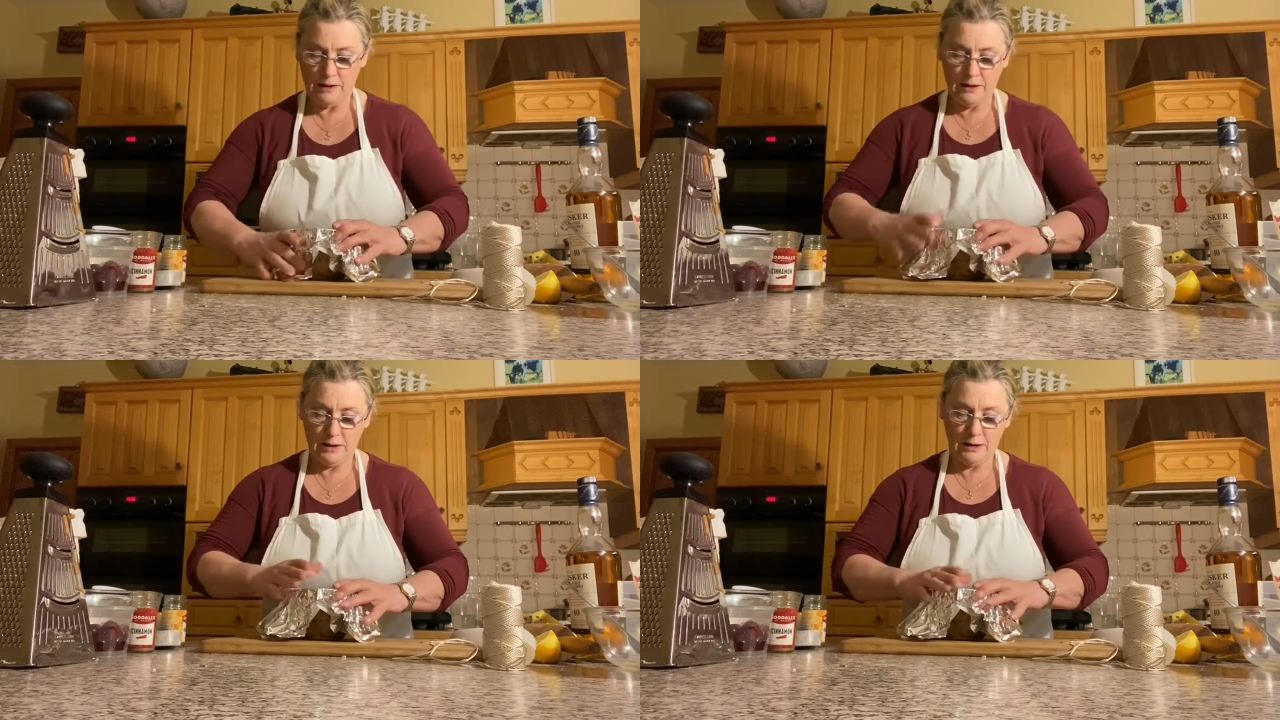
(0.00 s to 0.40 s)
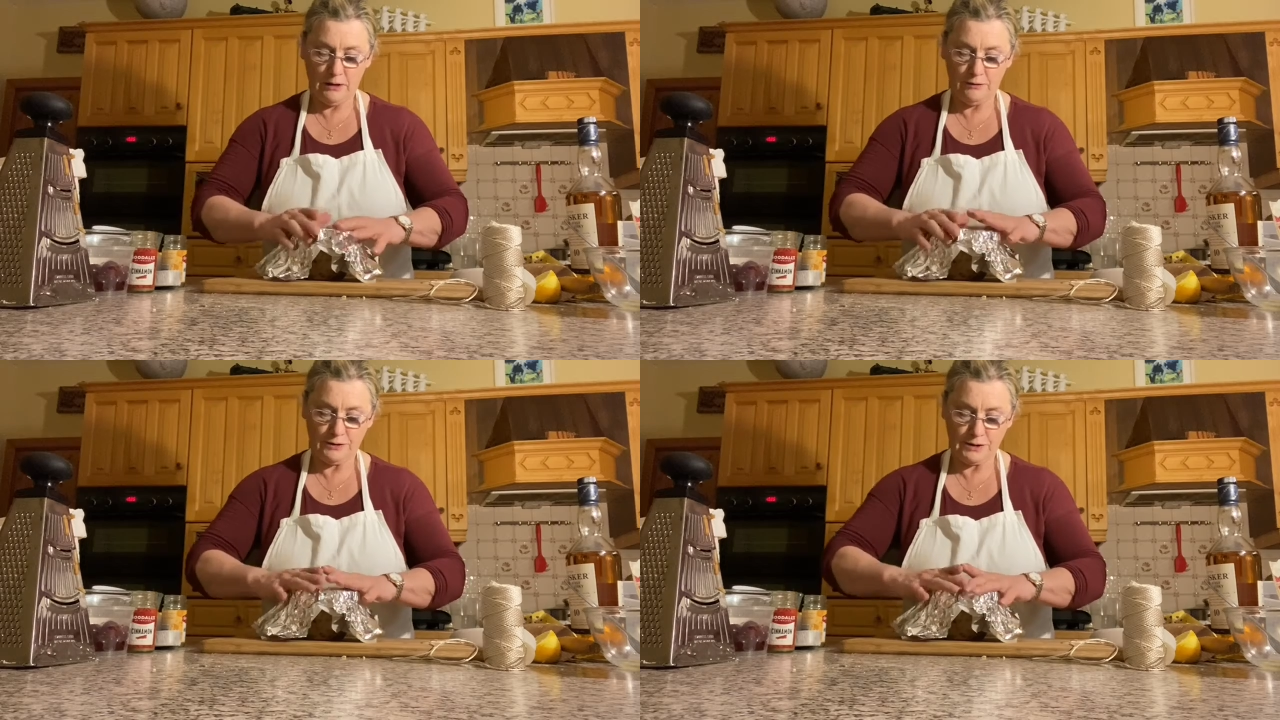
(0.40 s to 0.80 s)
And you
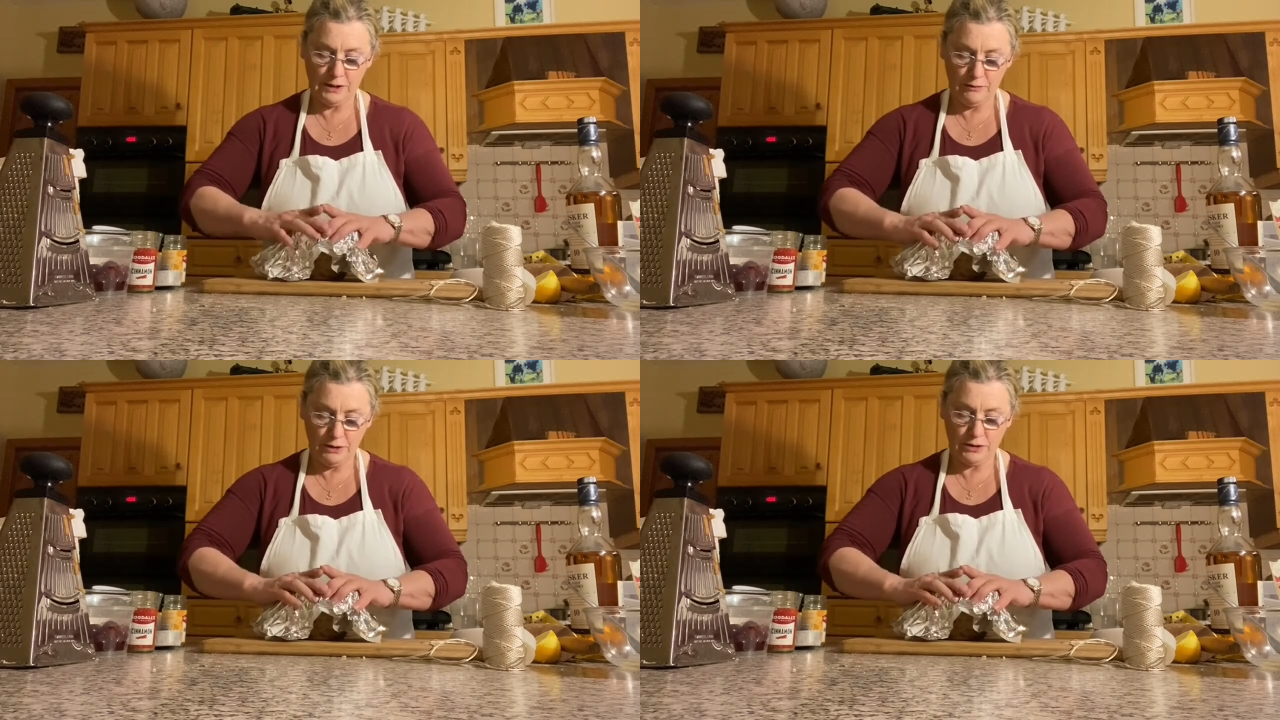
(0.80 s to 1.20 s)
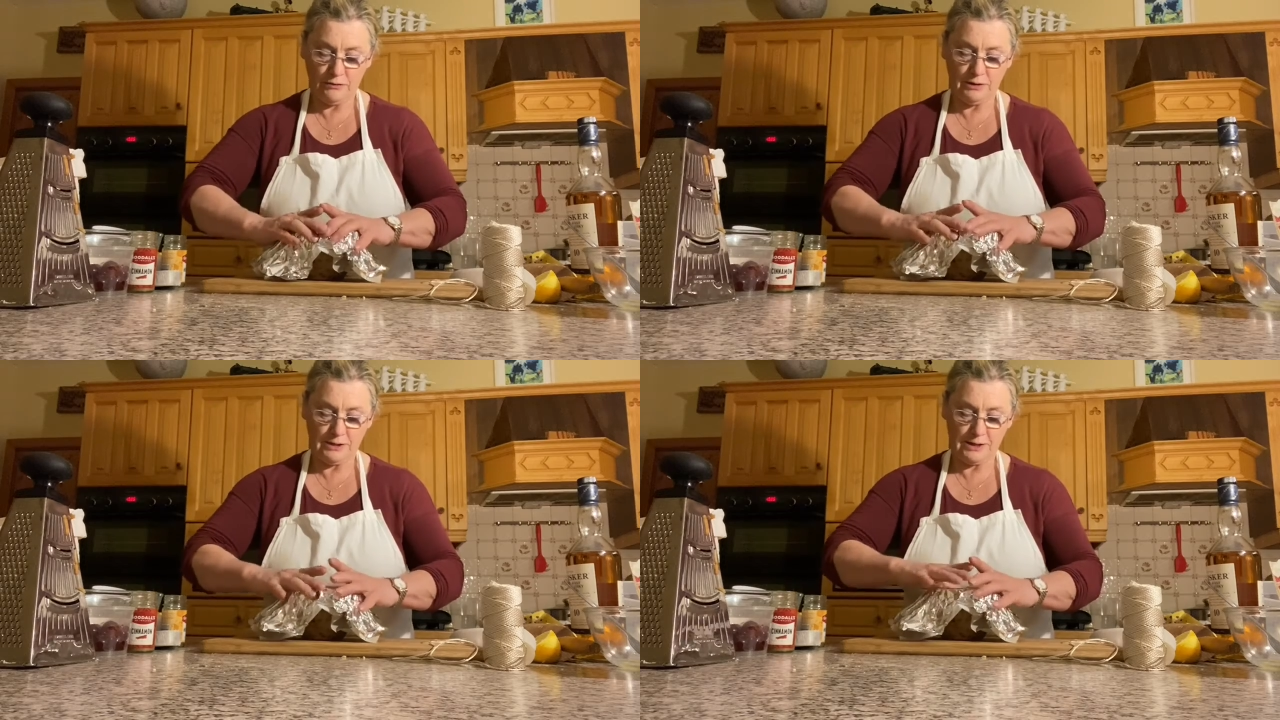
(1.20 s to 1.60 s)
see, we do
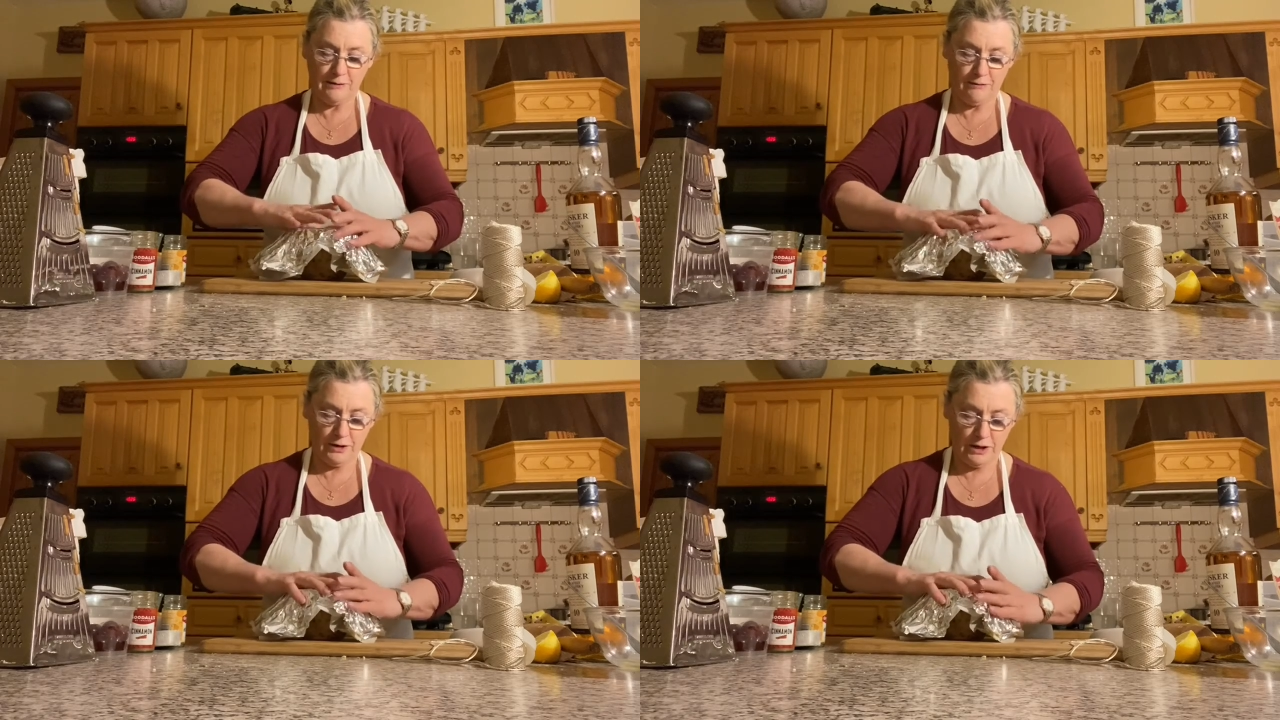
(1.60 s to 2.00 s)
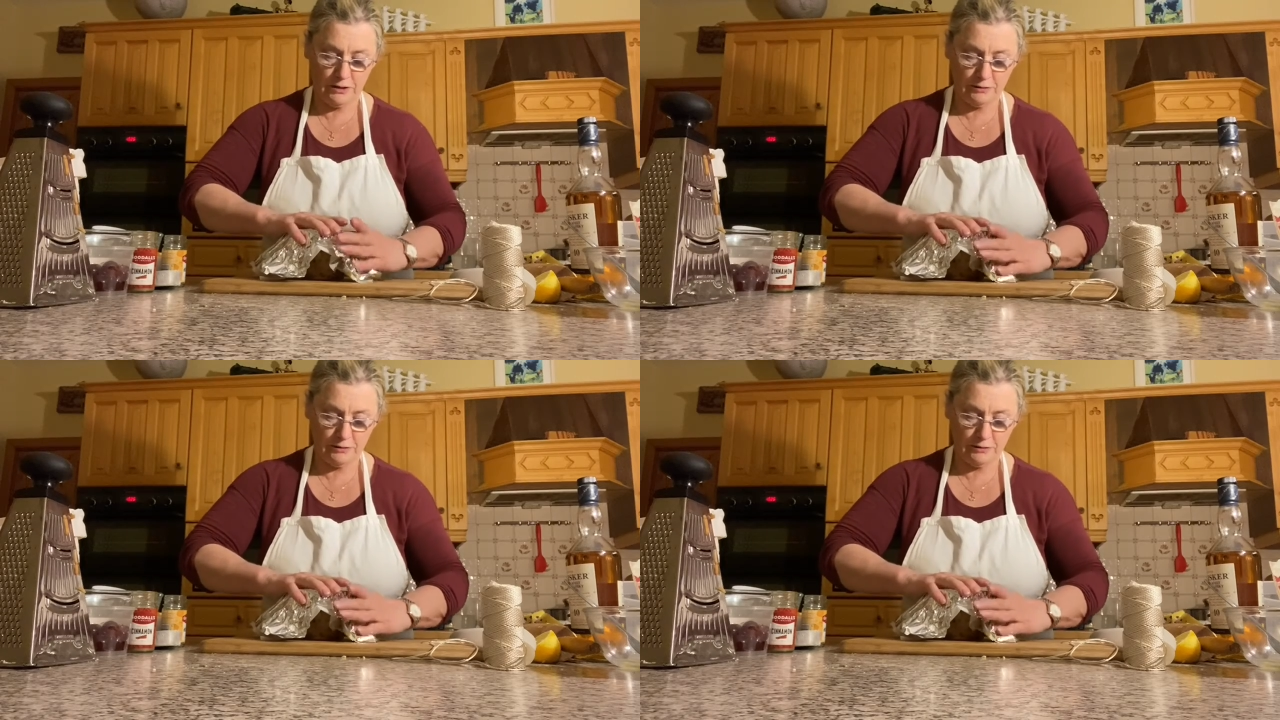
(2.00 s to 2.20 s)
this every year in